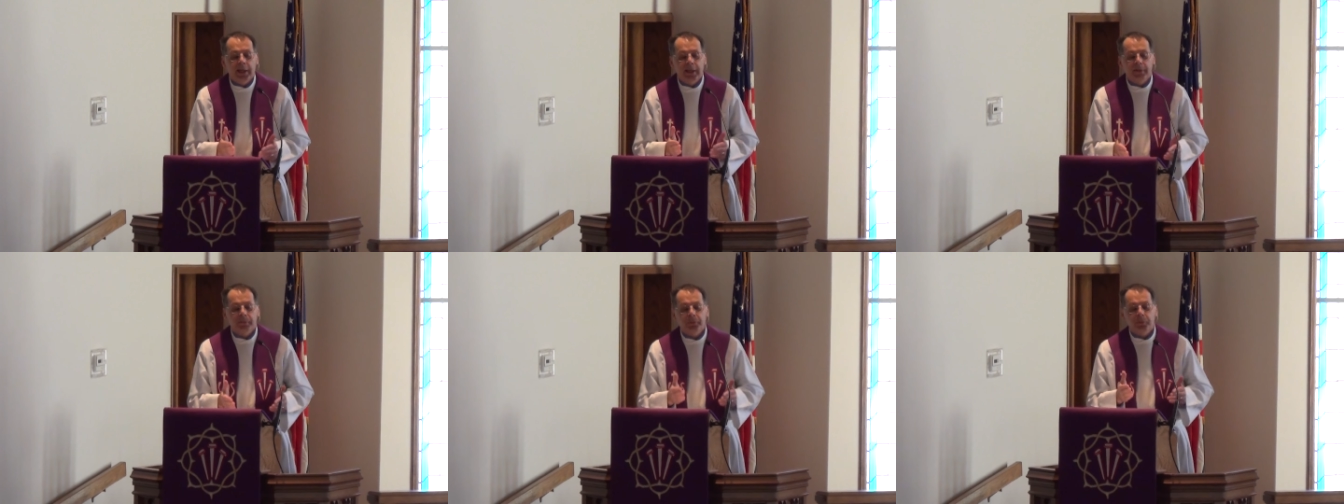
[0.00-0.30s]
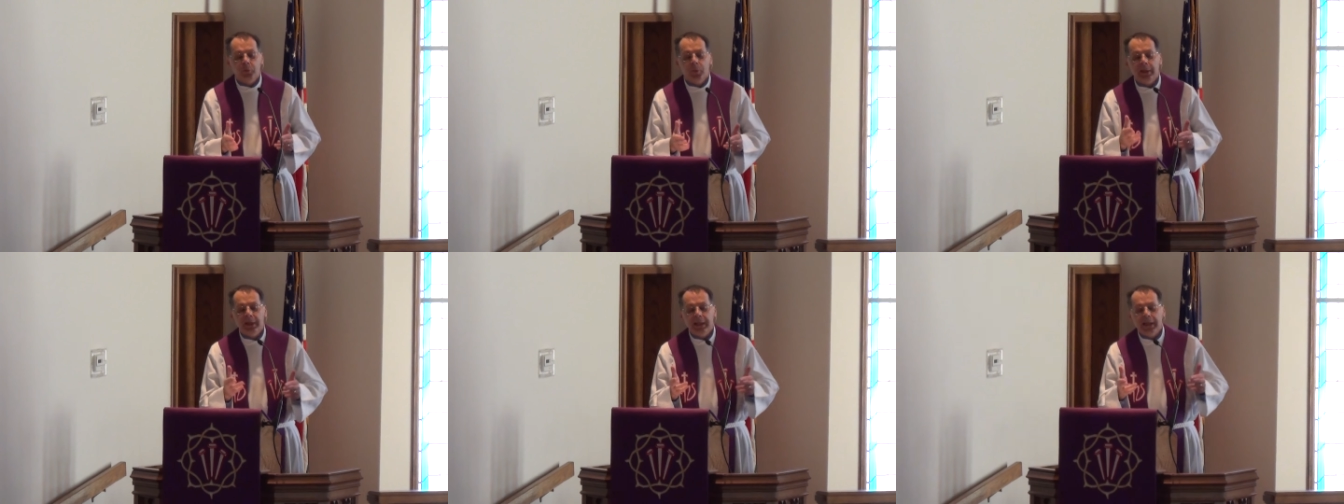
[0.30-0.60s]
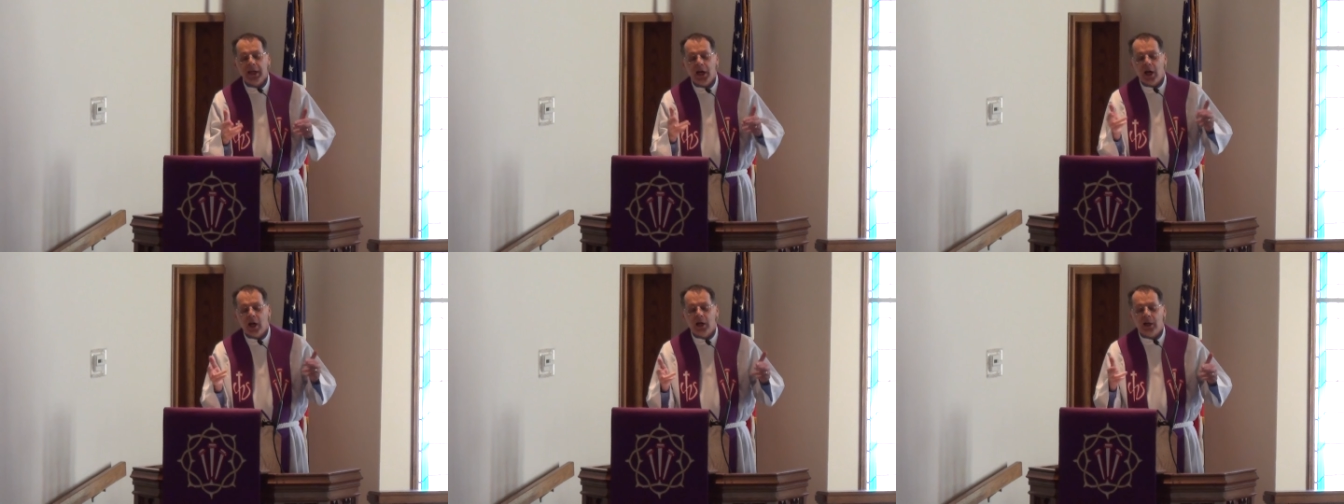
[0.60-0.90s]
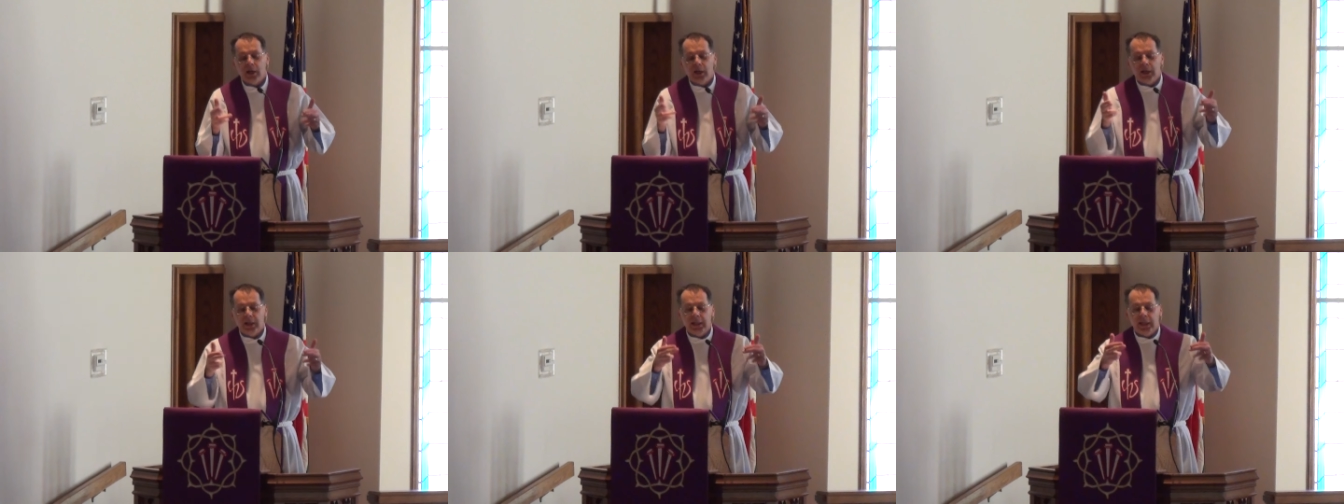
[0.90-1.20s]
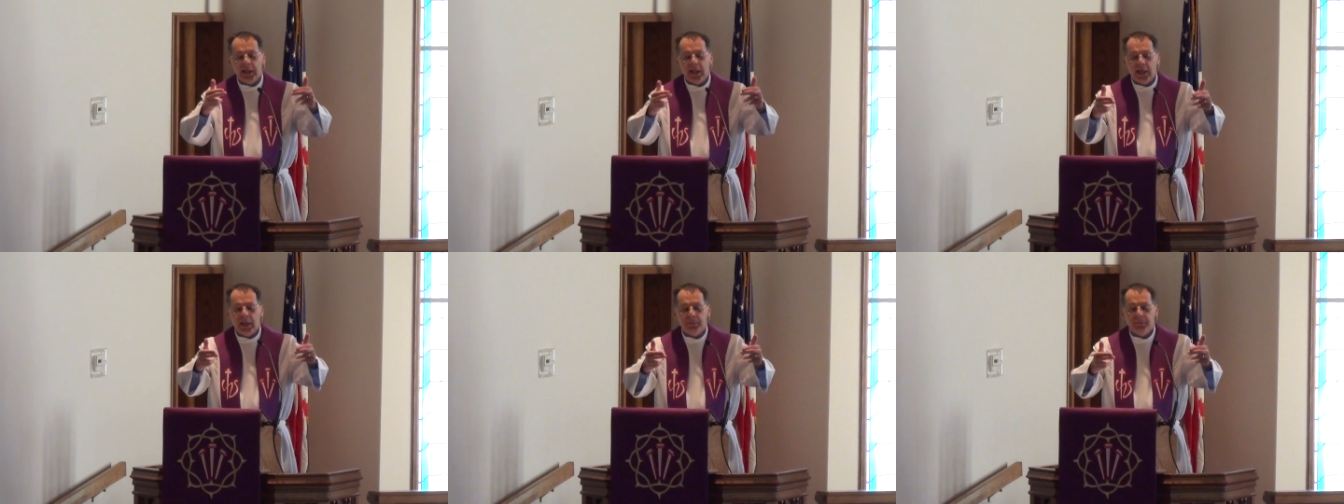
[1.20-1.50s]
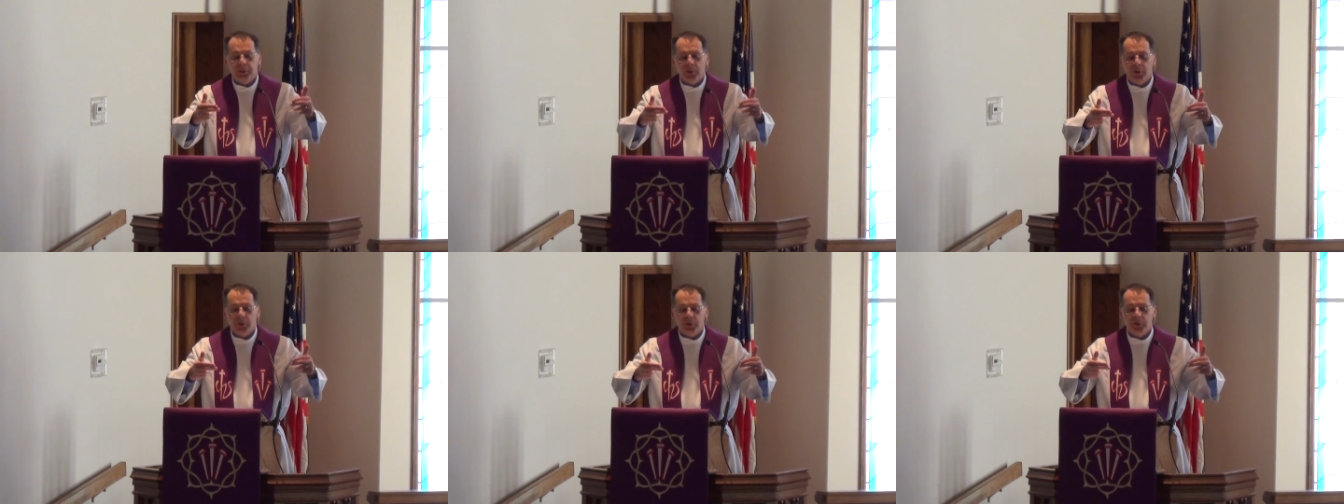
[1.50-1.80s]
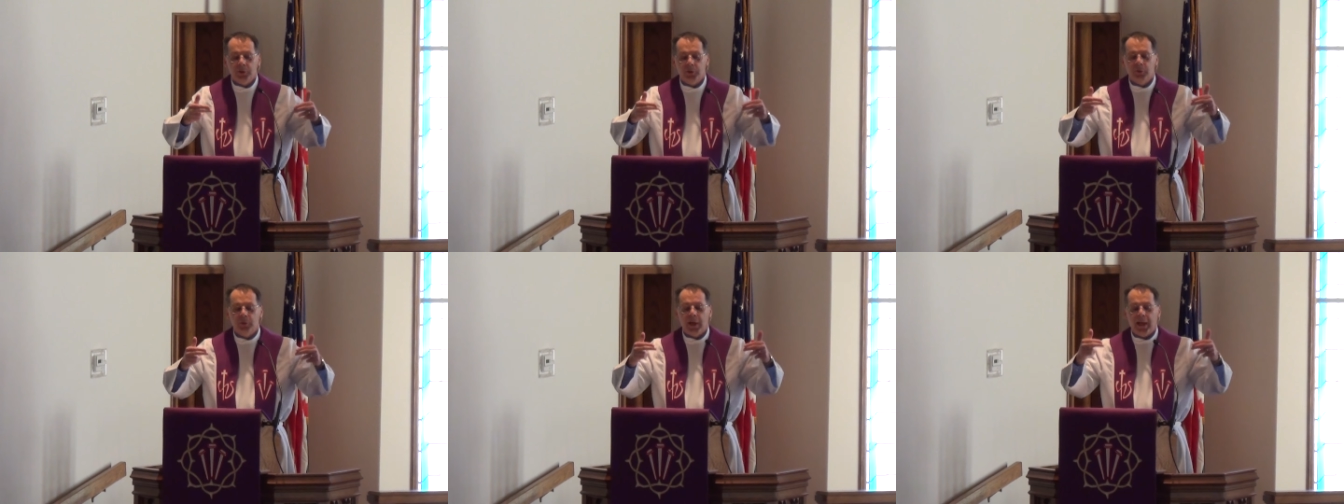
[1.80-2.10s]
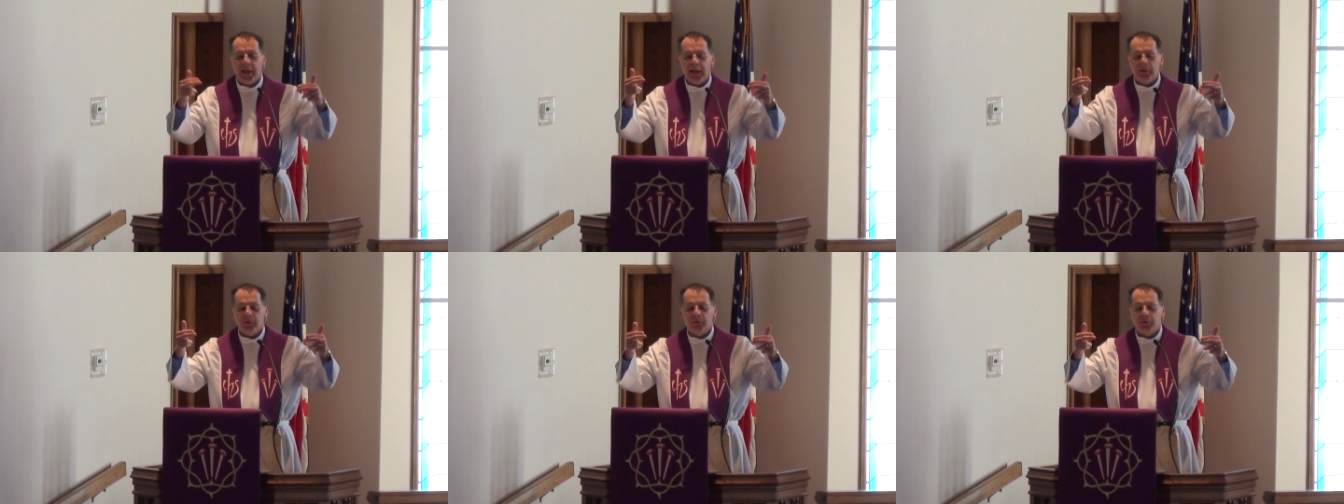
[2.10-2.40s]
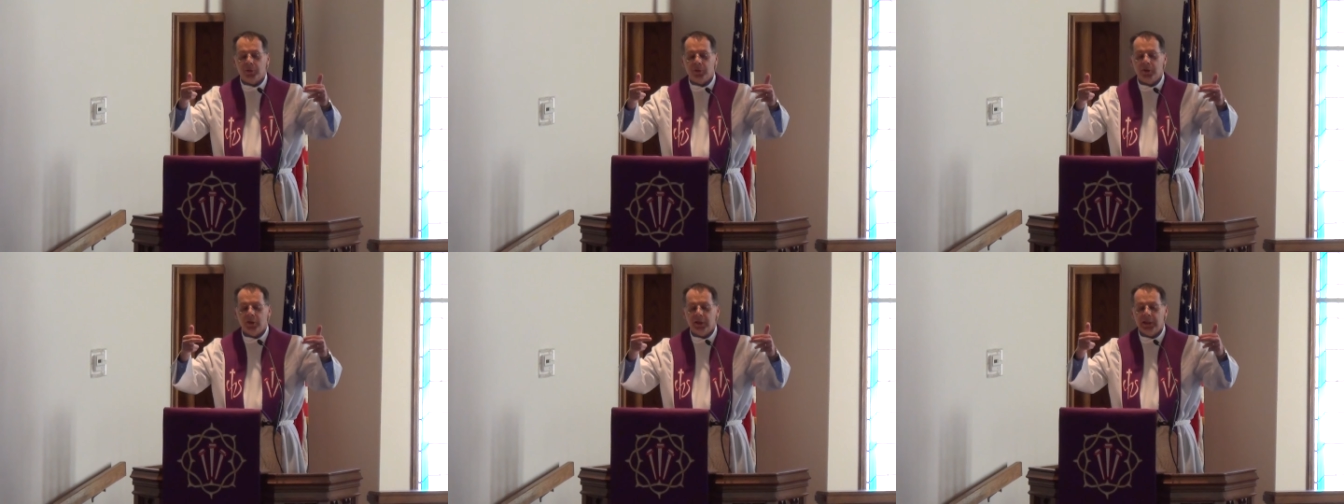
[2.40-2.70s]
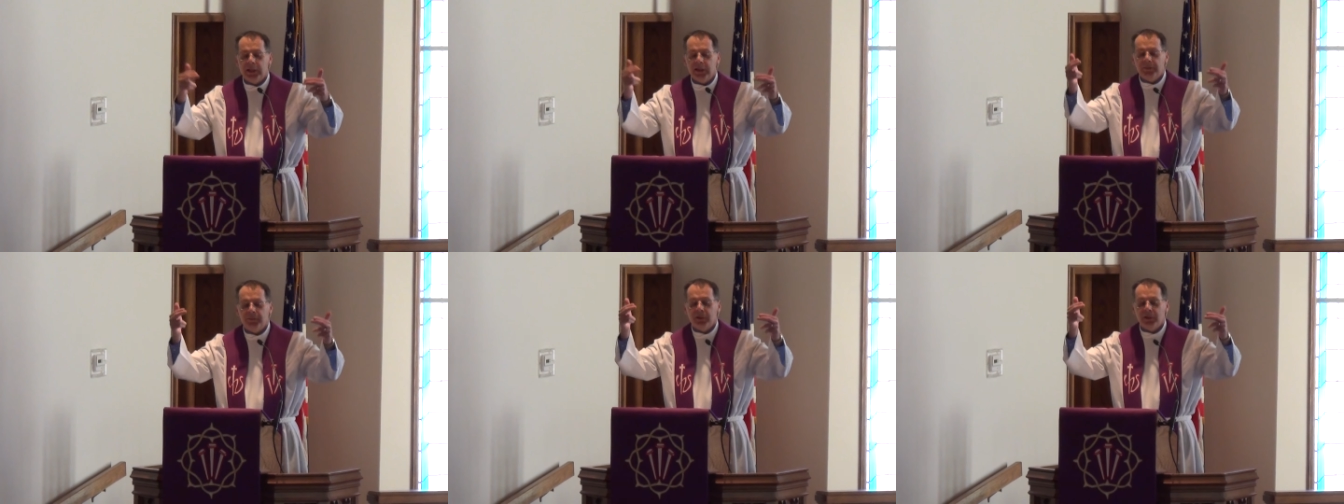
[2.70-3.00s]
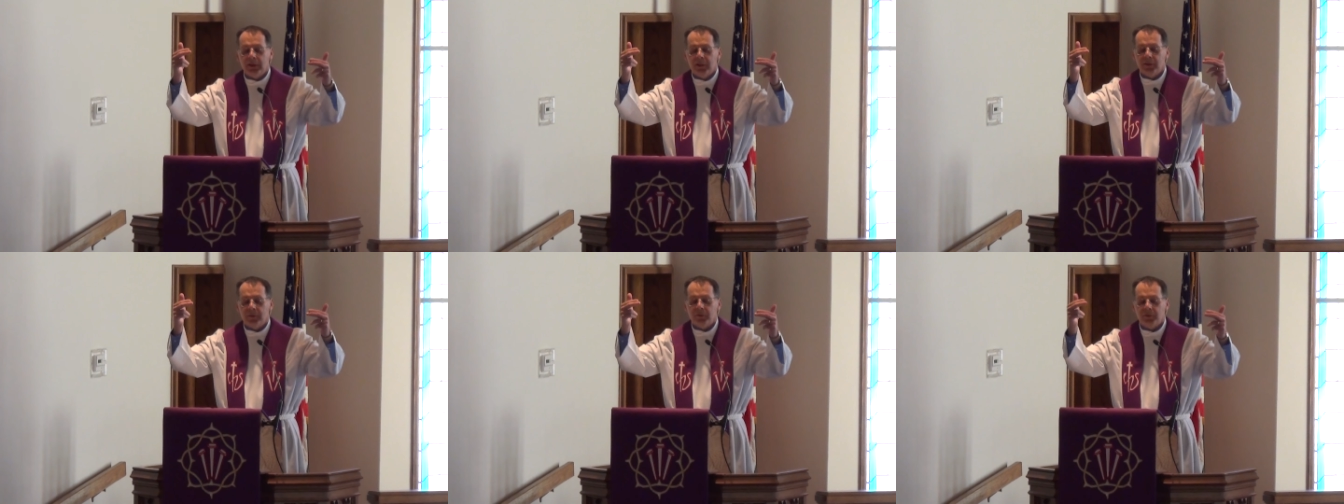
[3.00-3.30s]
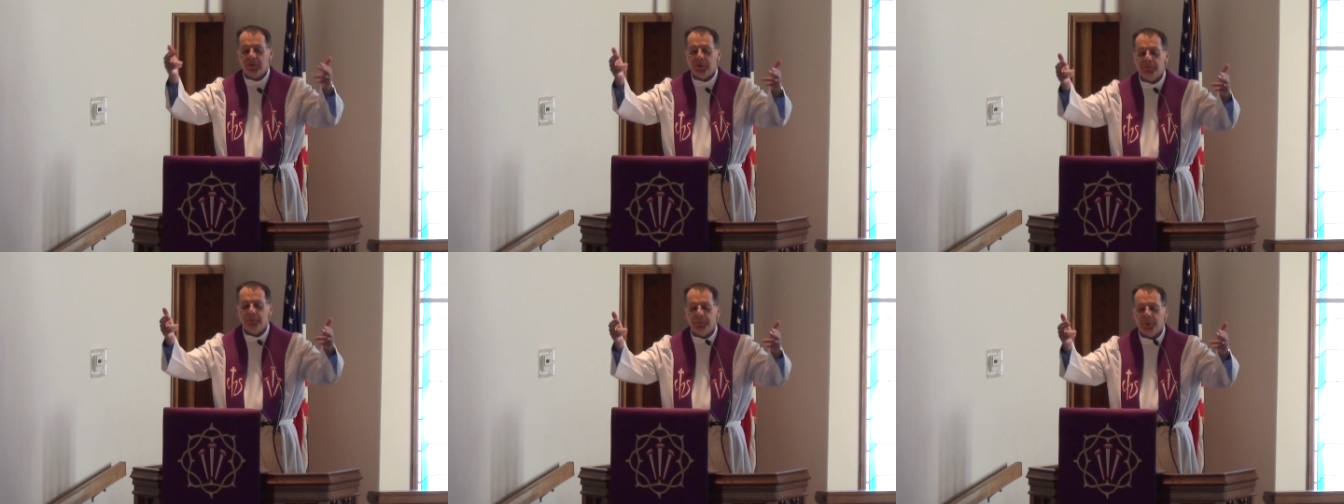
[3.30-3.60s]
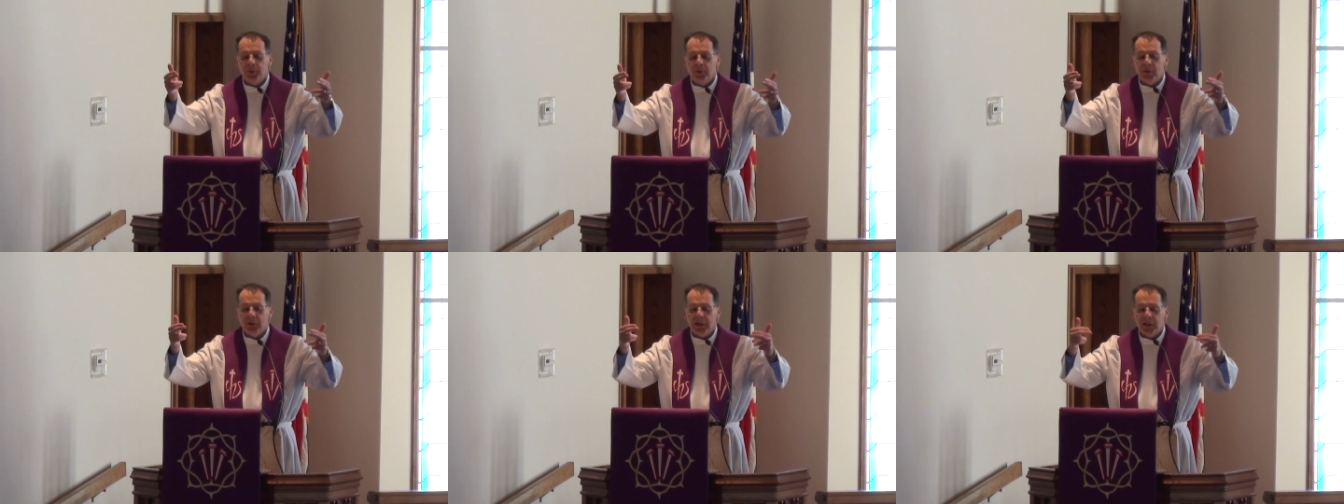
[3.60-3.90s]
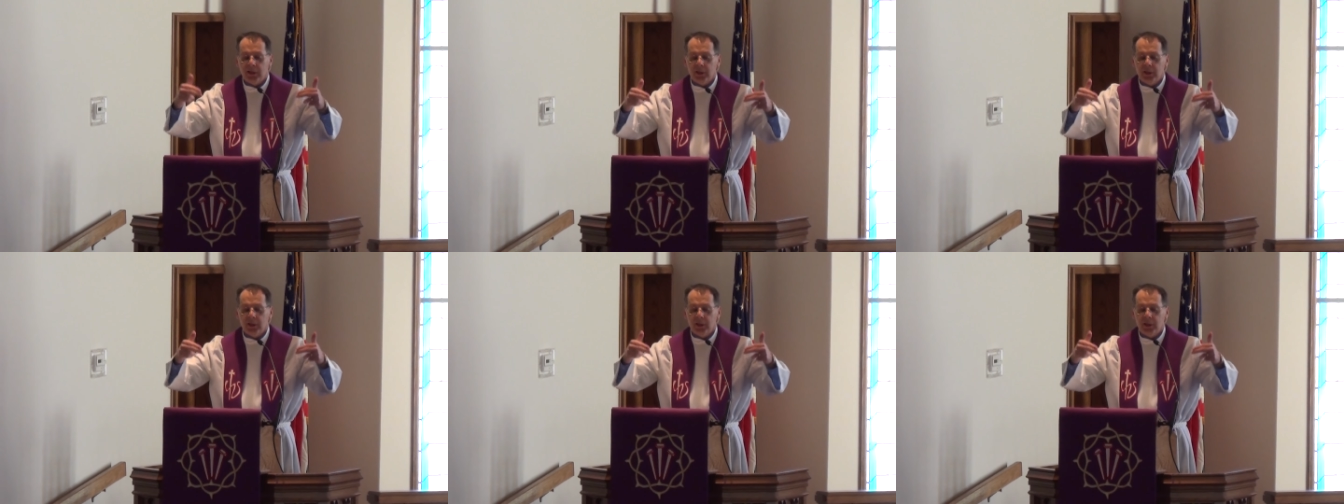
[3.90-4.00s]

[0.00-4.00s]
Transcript: If we are unable to answer even the simple